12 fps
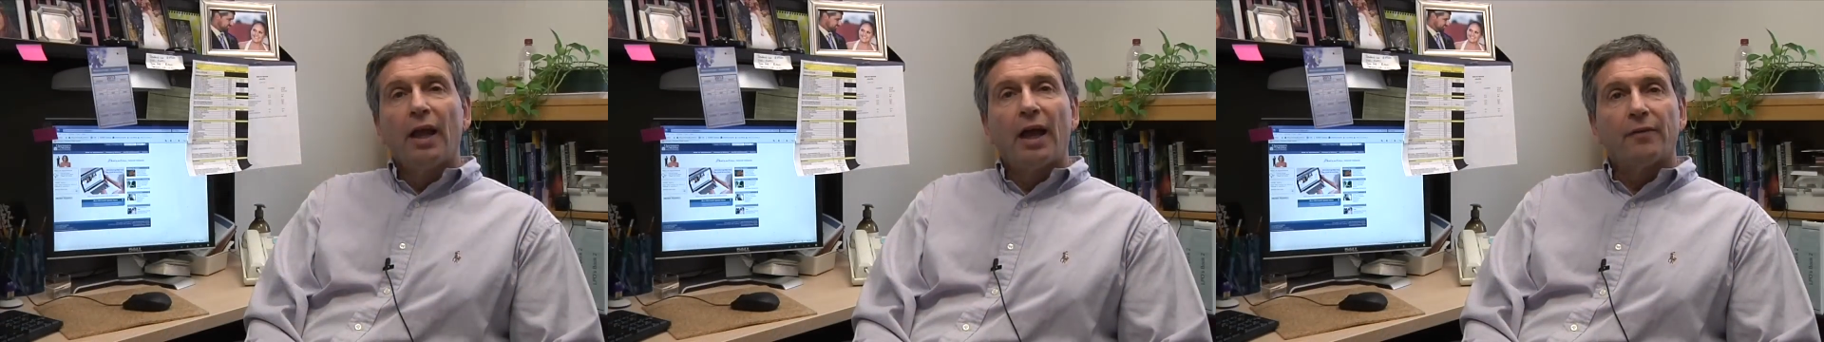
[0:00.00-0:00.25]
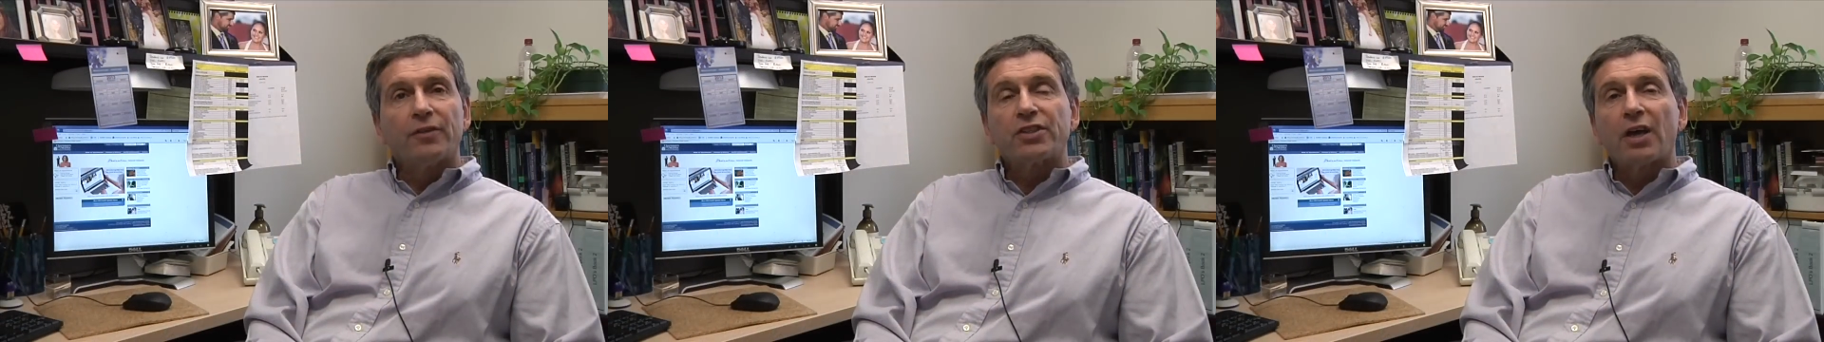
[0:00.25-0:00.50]

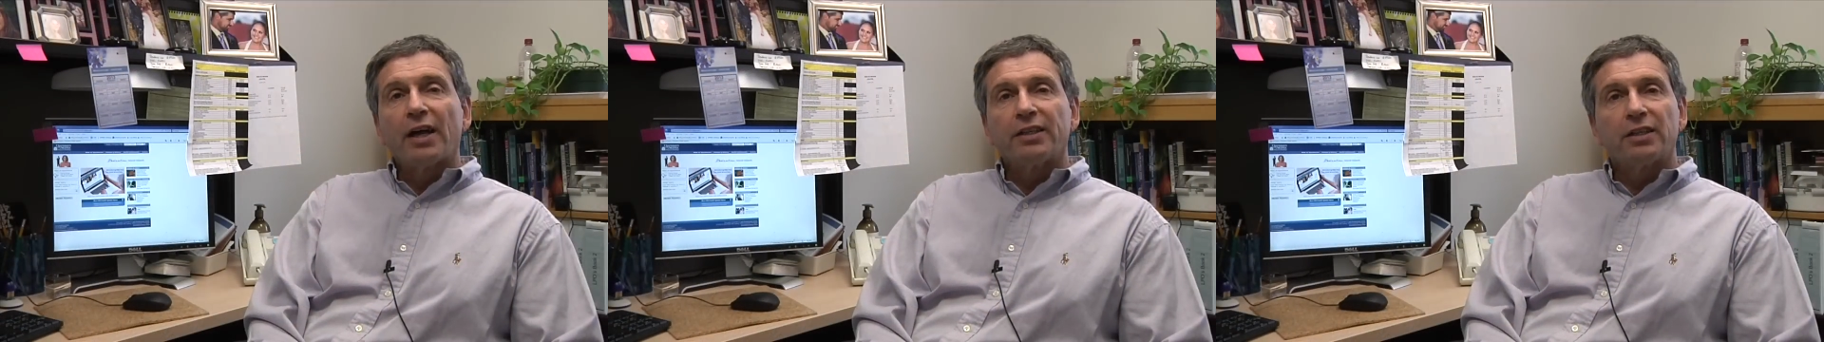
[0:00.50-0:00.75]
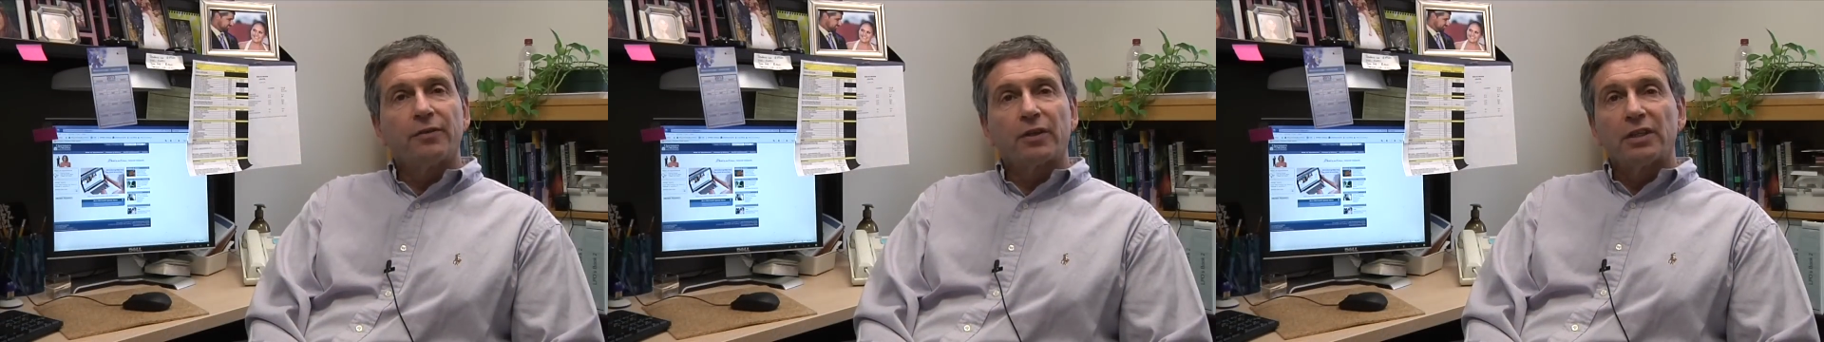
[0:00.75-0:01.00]
have a
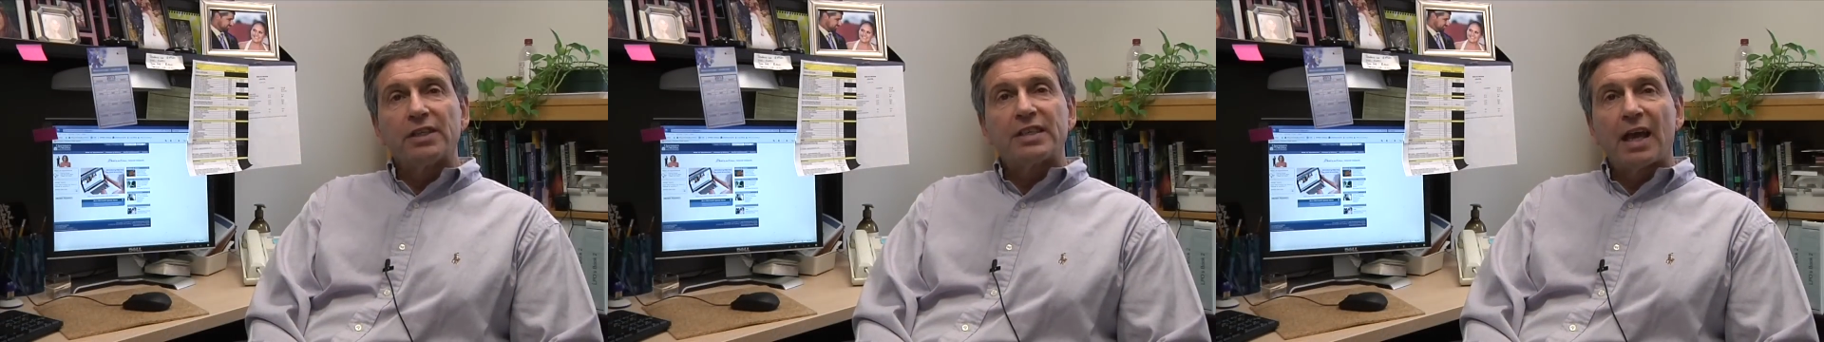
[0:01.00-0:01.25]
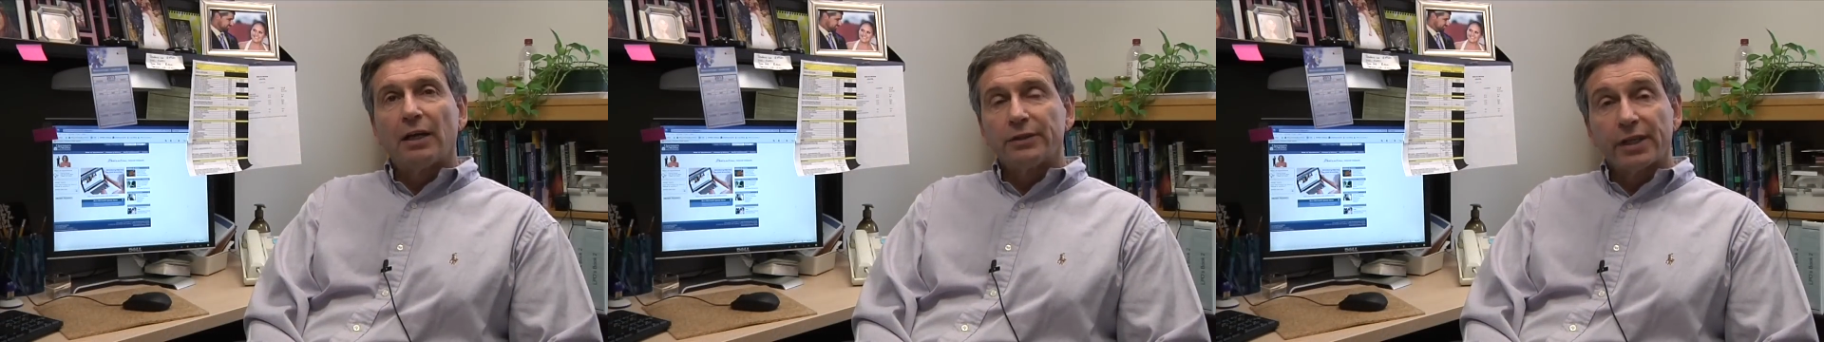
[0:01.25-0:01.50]
scientifically
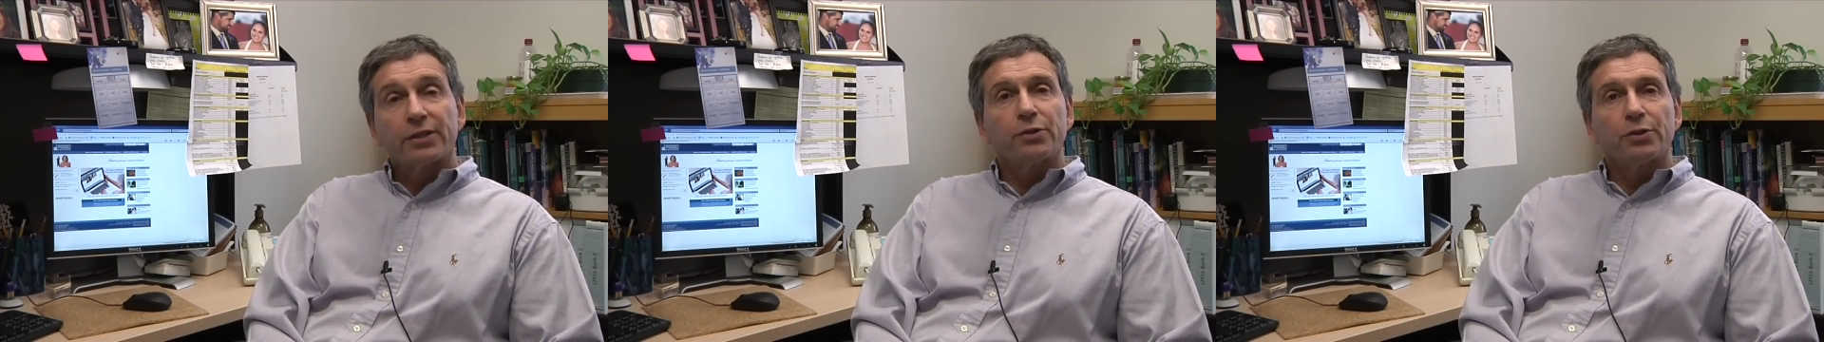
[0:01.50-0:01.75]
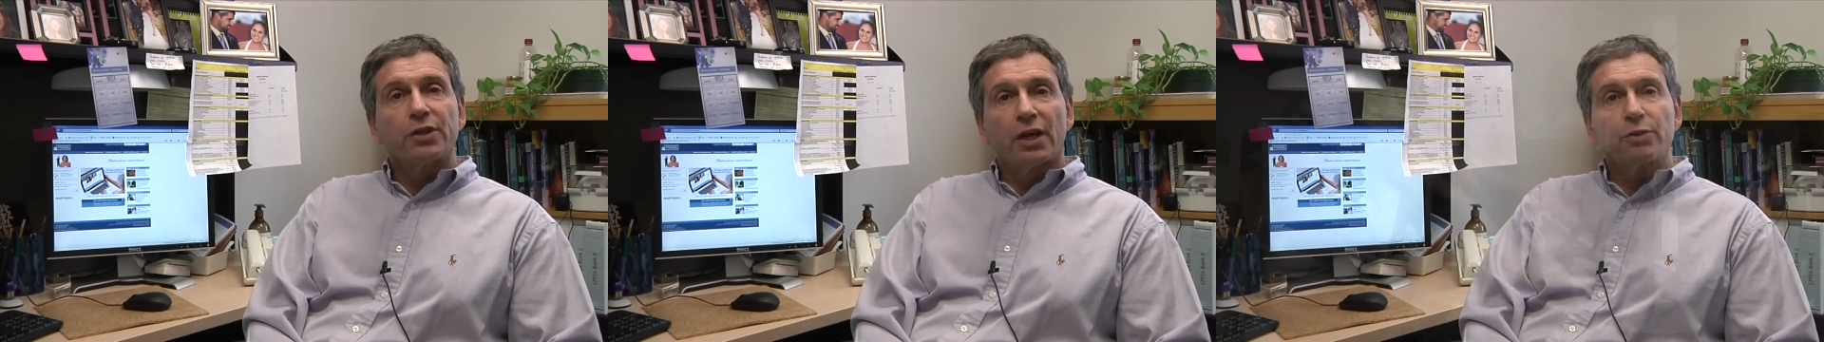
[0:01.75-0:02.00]
sound
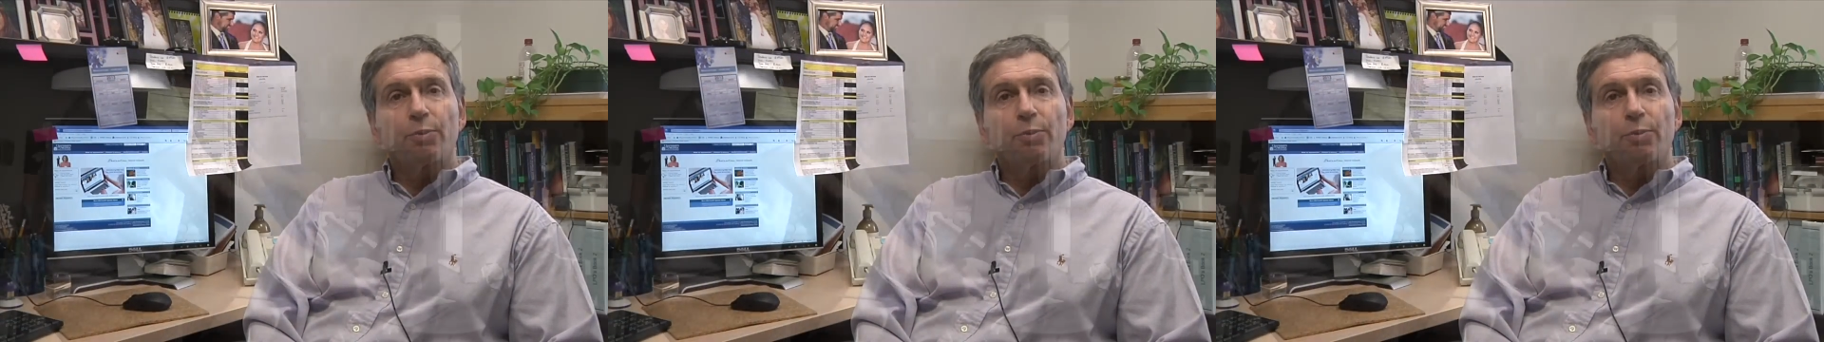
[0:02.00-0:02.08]
exercise